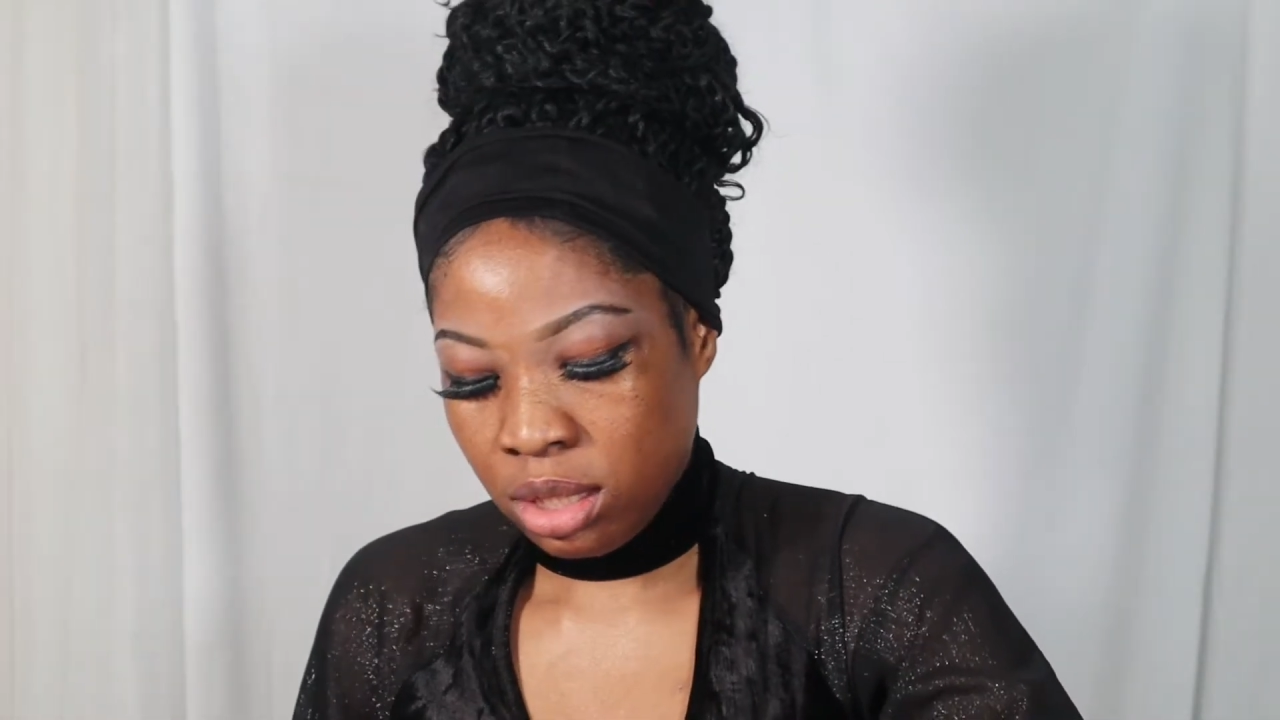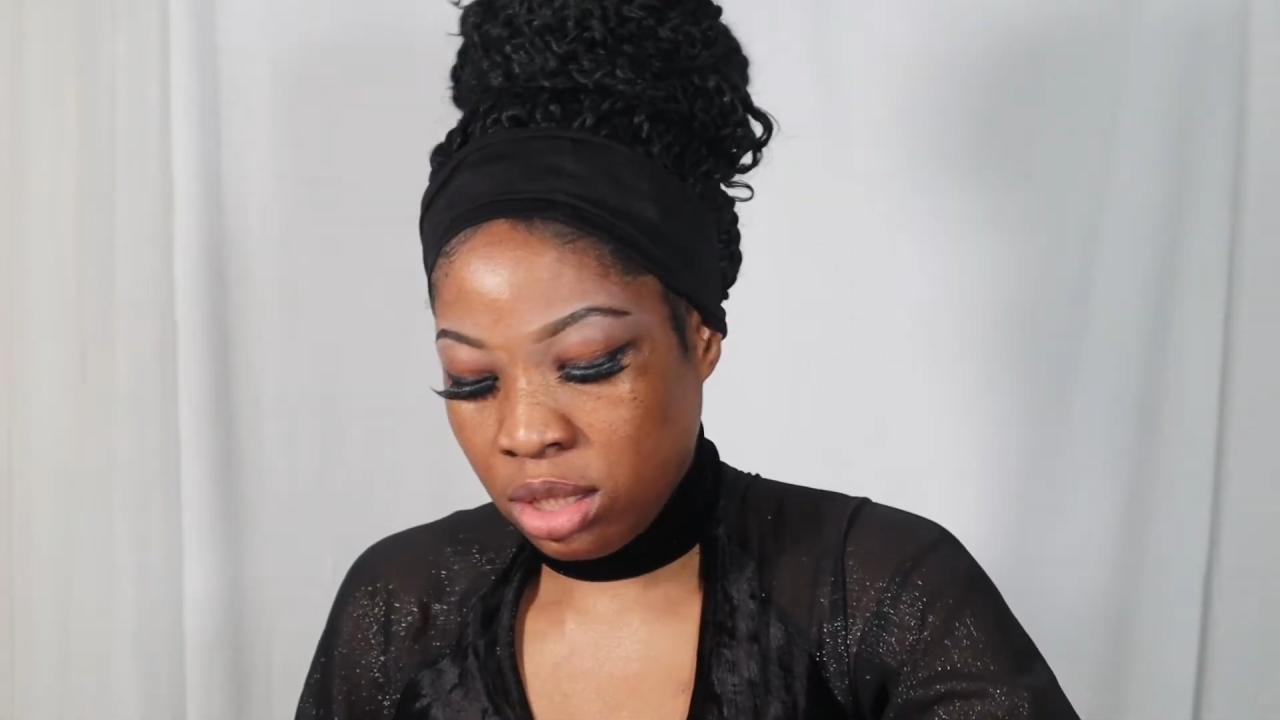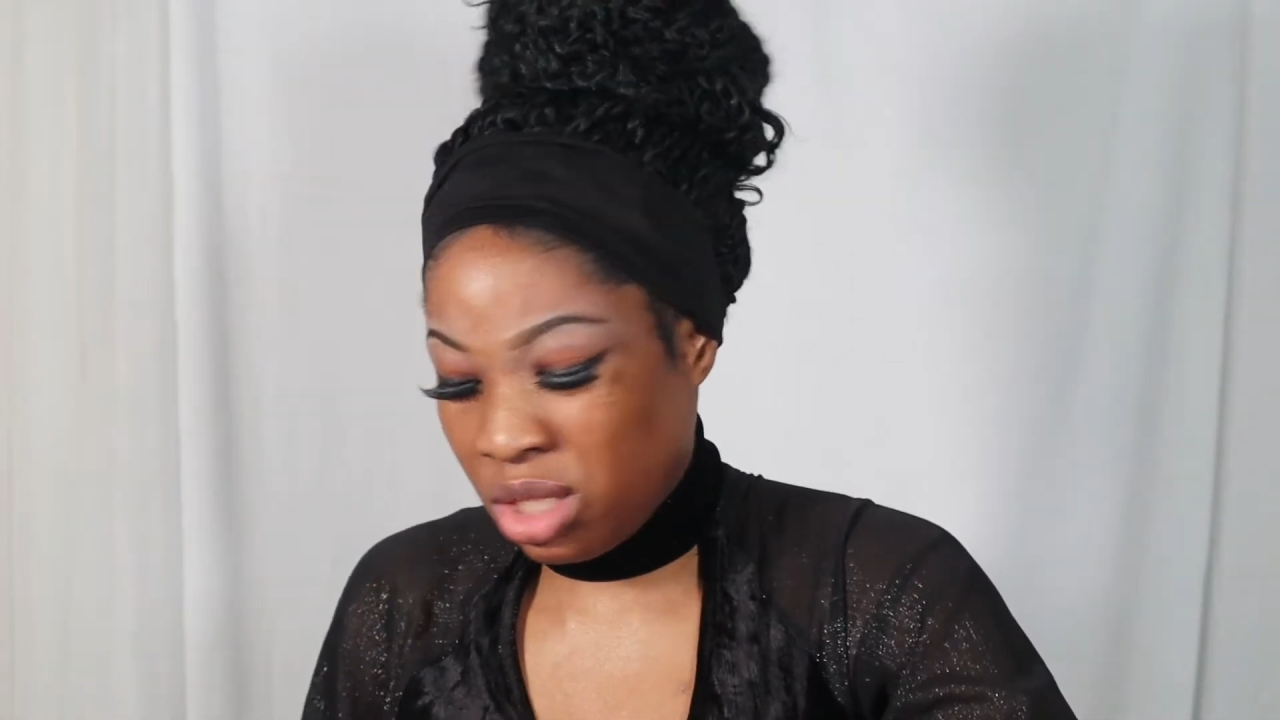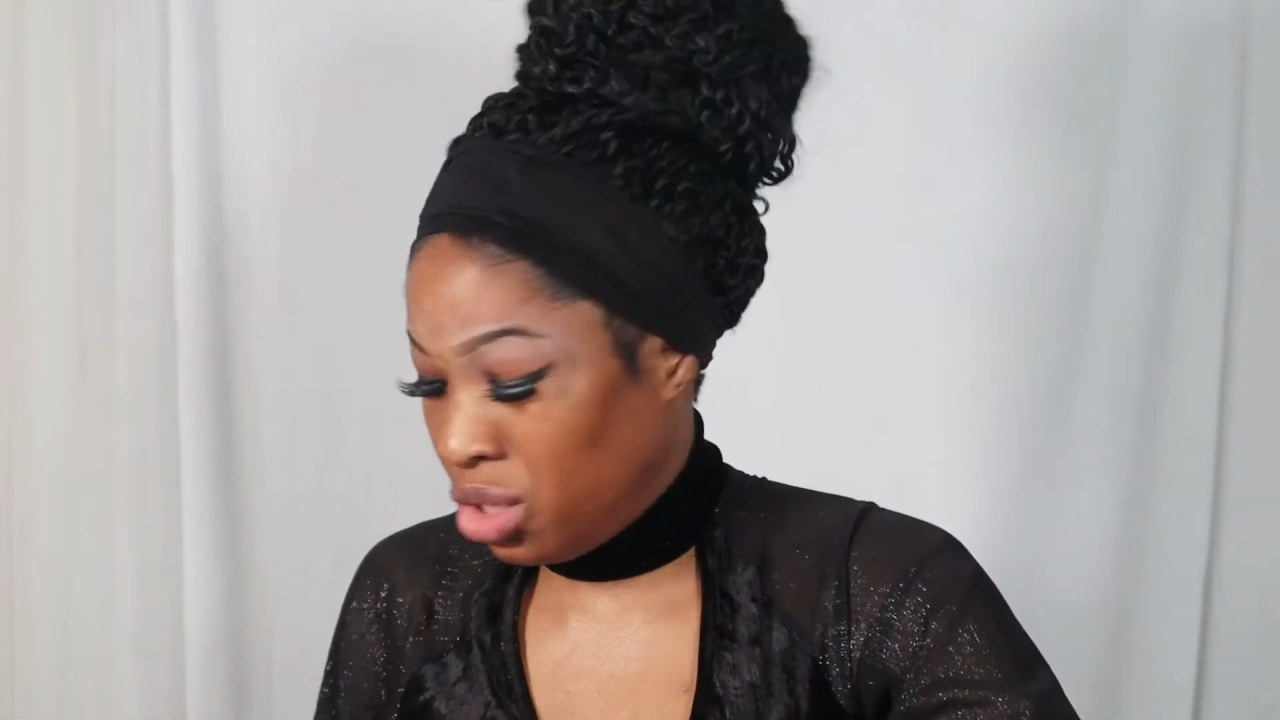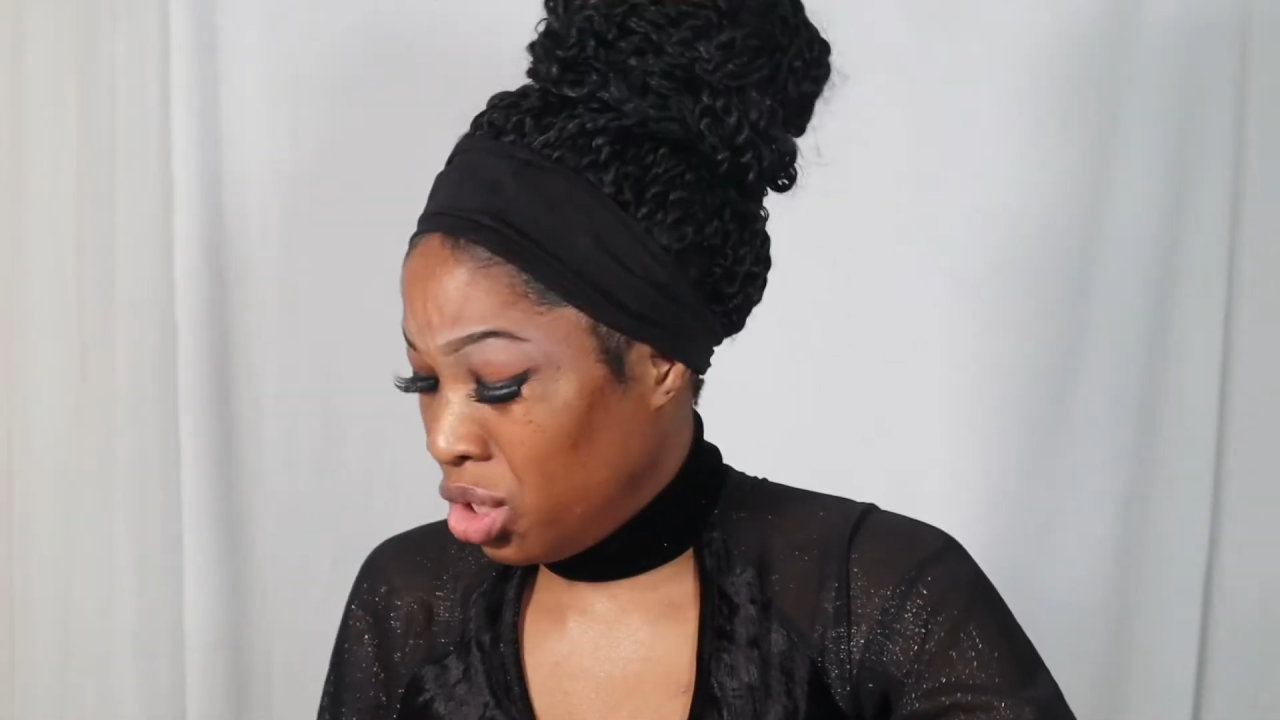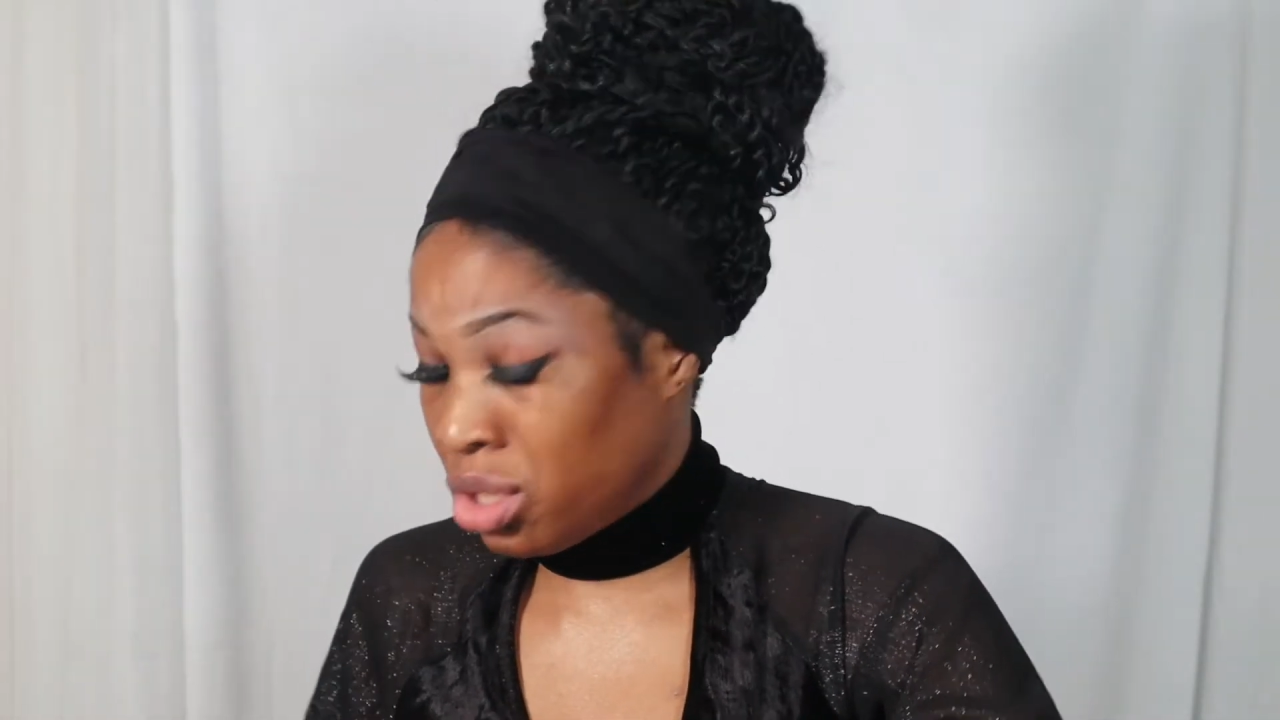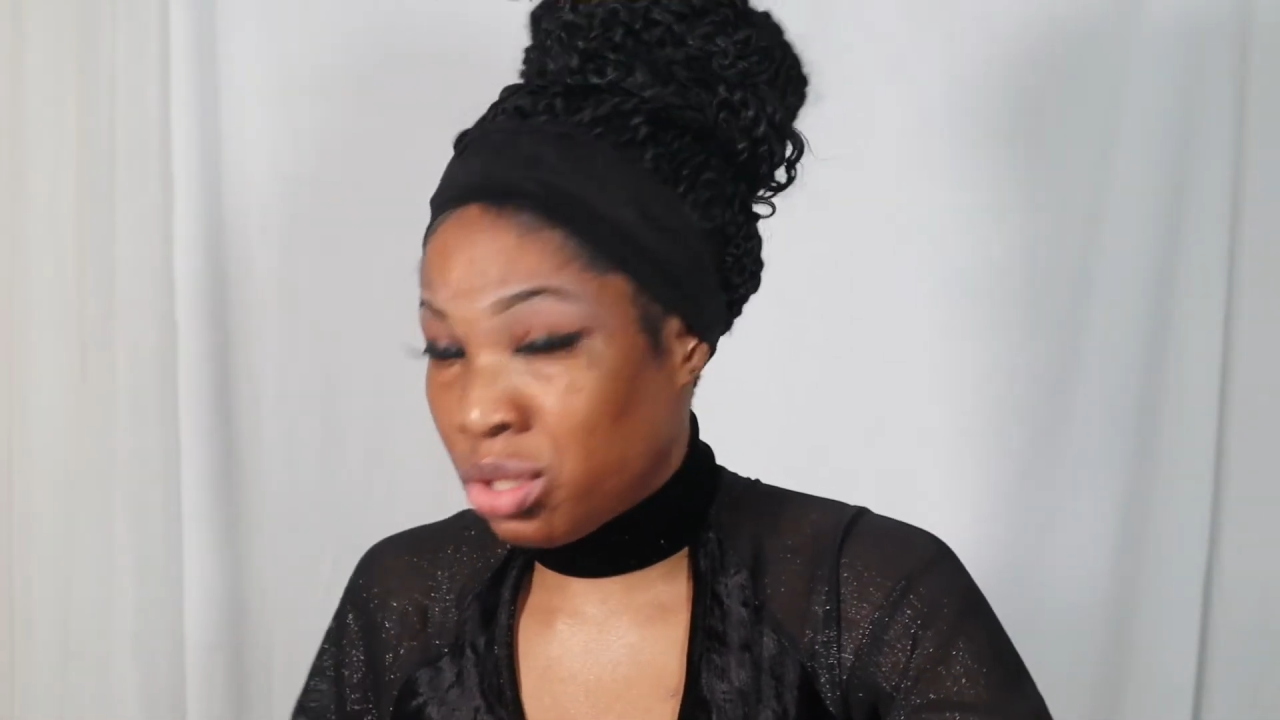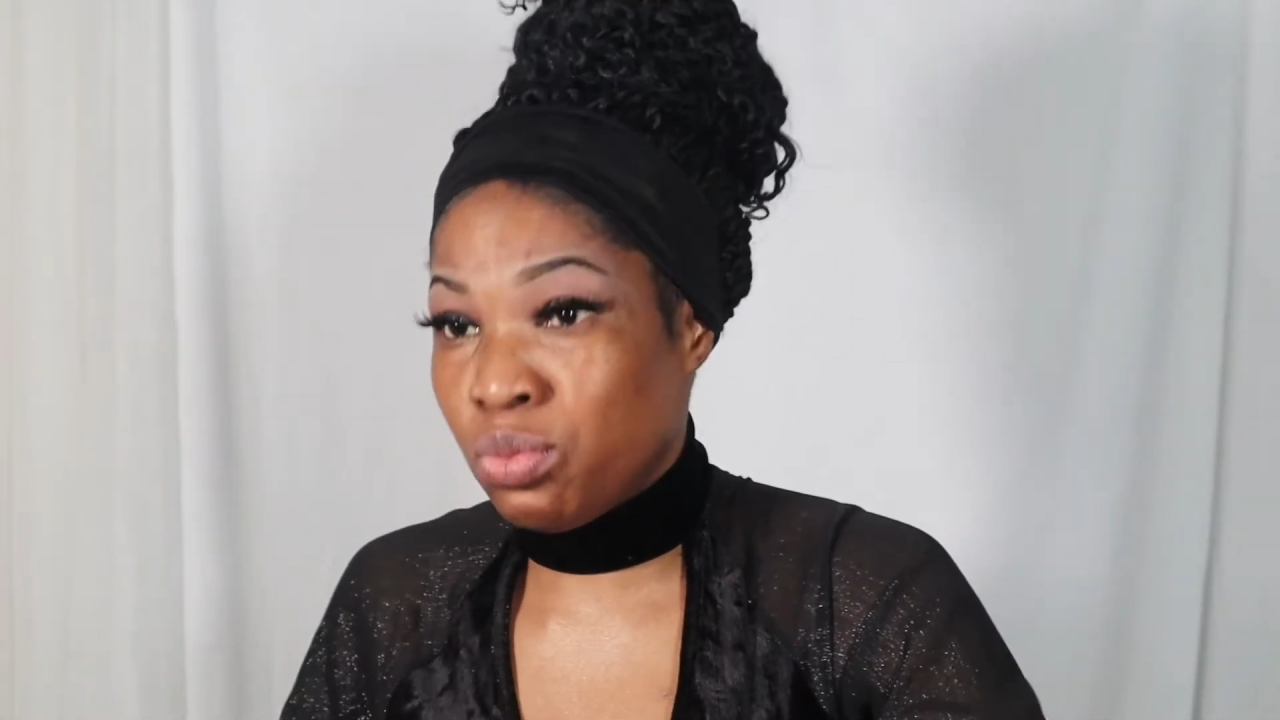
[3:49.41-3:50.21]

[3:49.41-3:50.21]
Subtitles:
this is just